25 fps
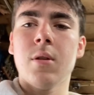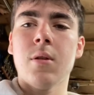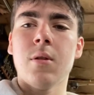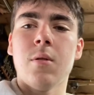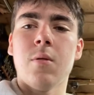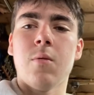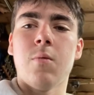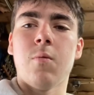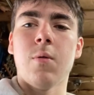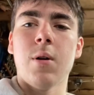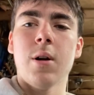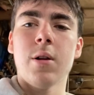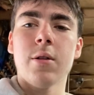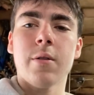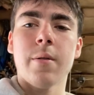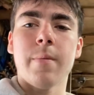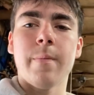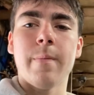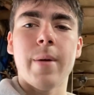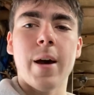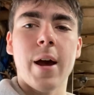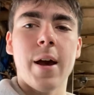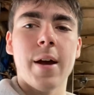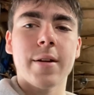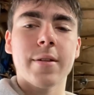Welcome
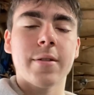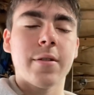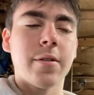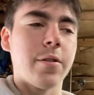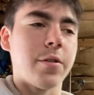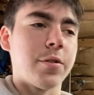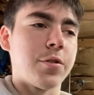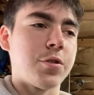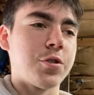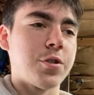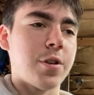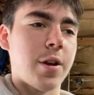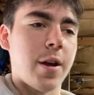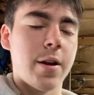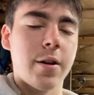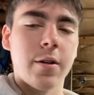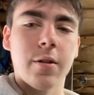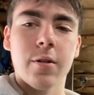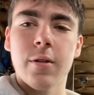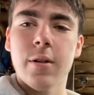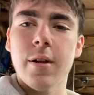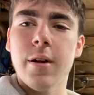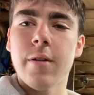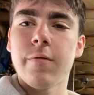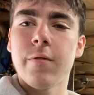back to the
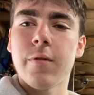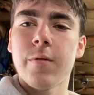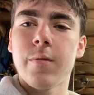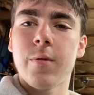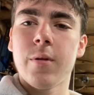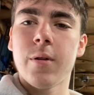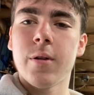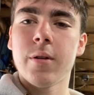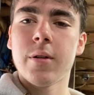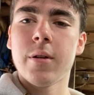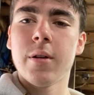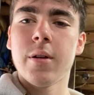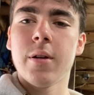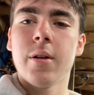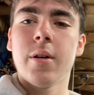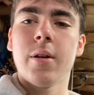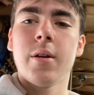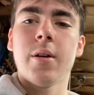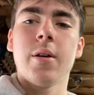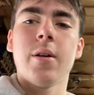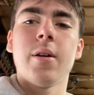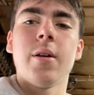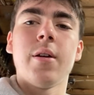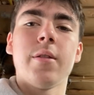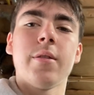channel, everyone.
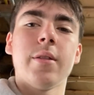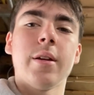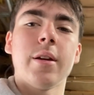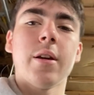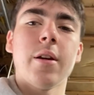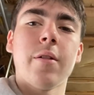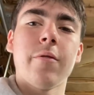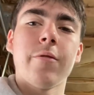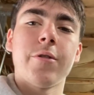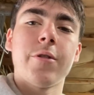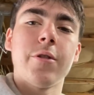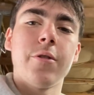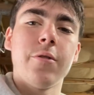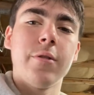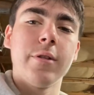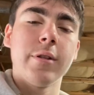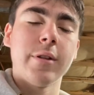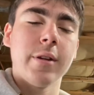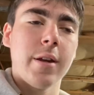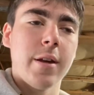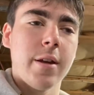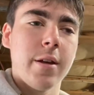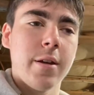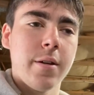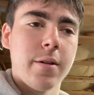Thank y'all for tuning
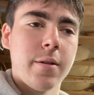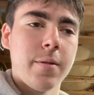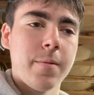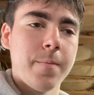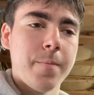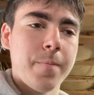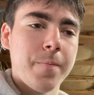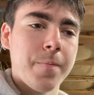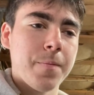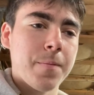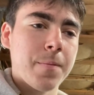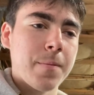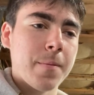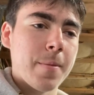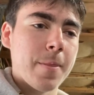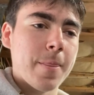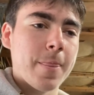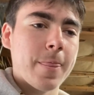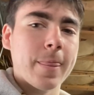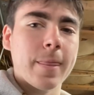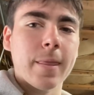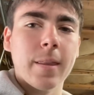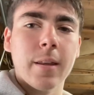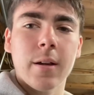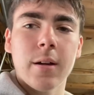in.
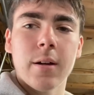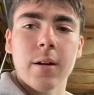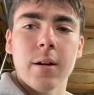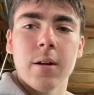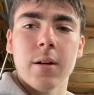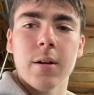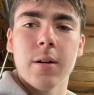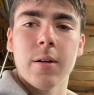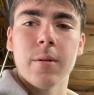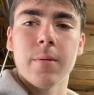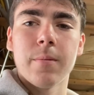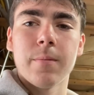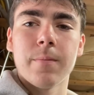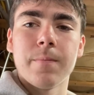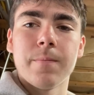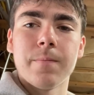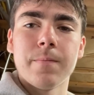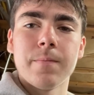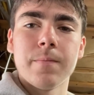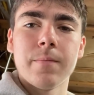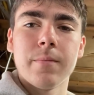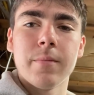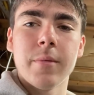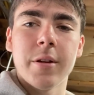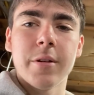In
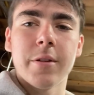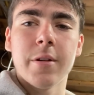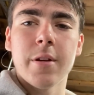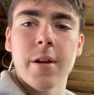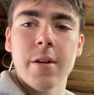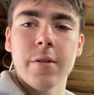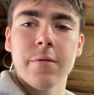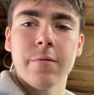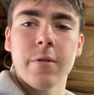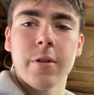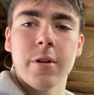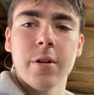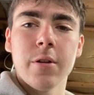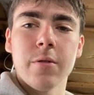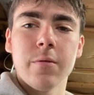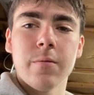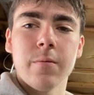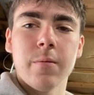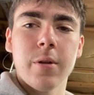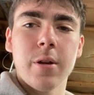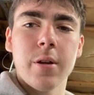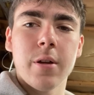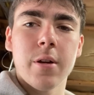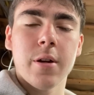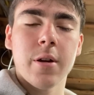today's video,
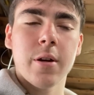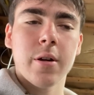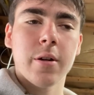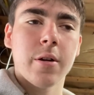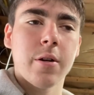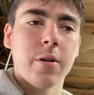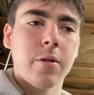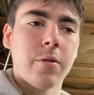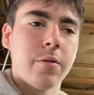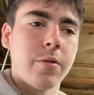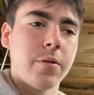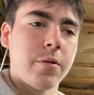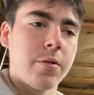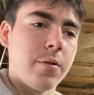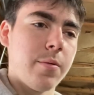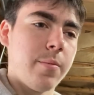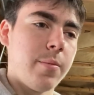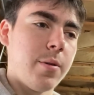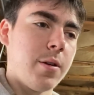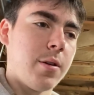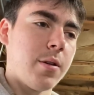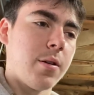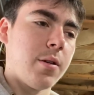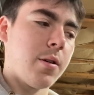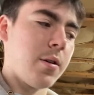we are going to
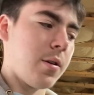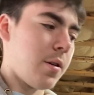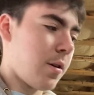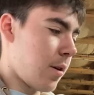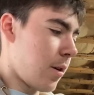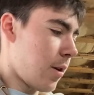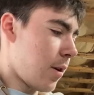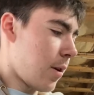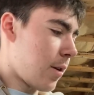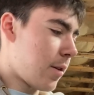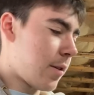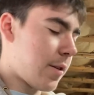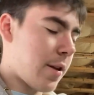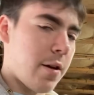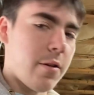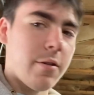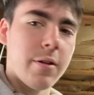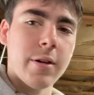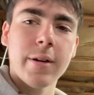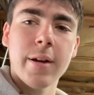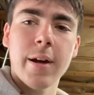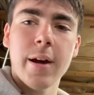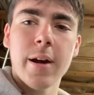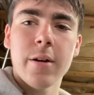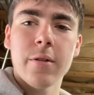be
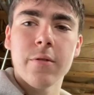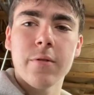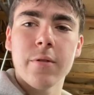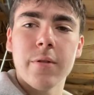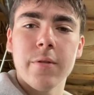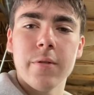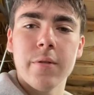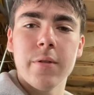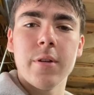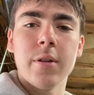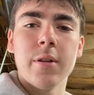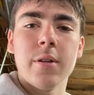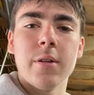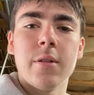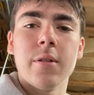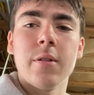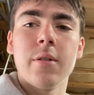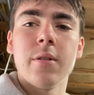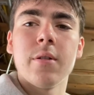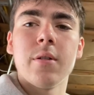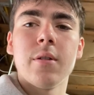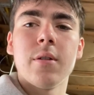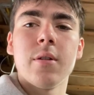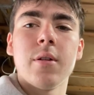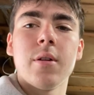tearing down
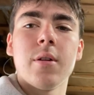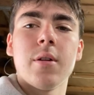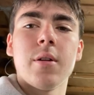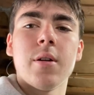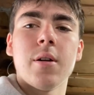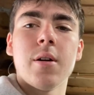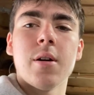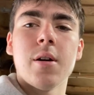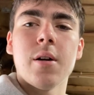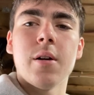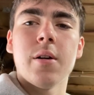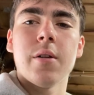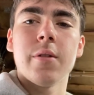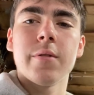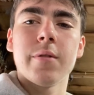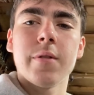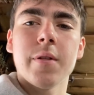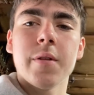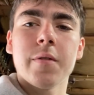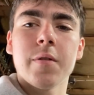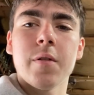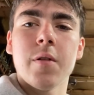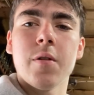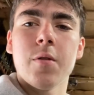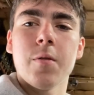the
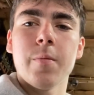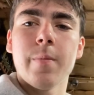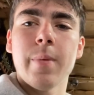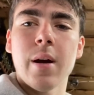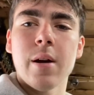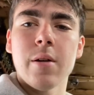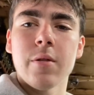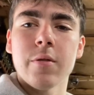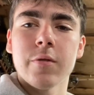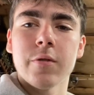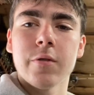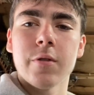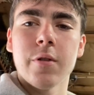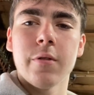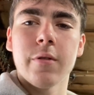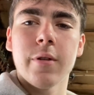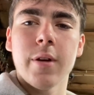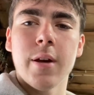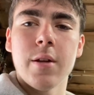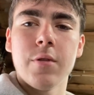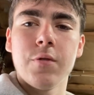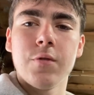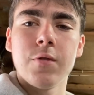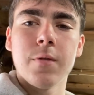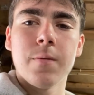6.0 Powerstroke
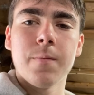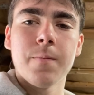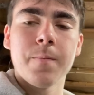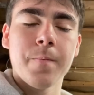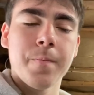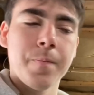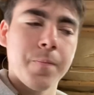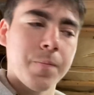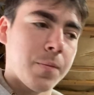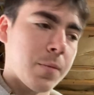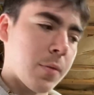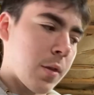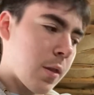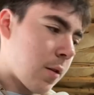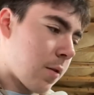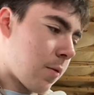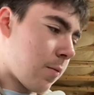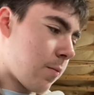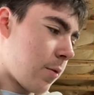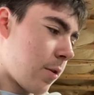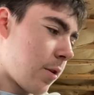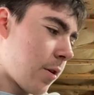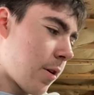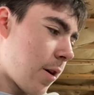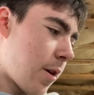engine.
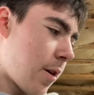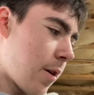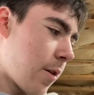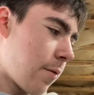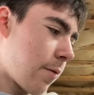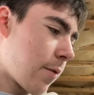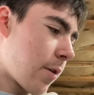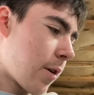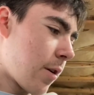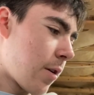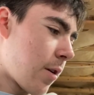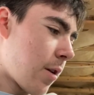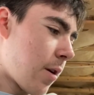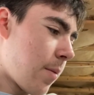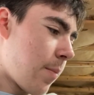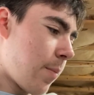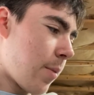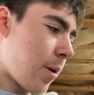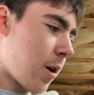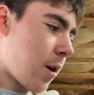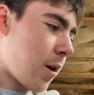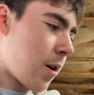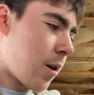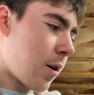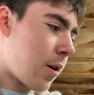We have got it up
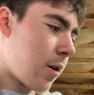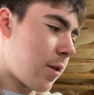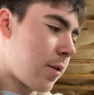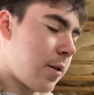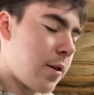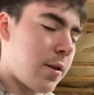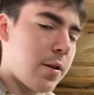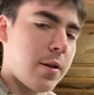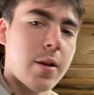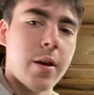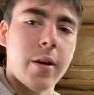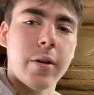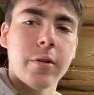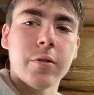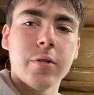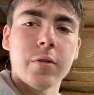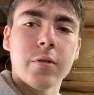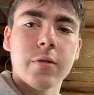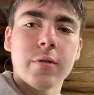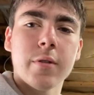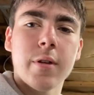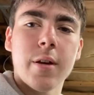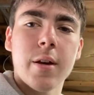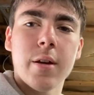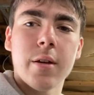on an engine
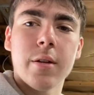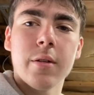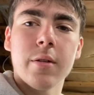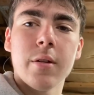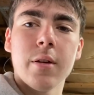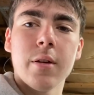stand.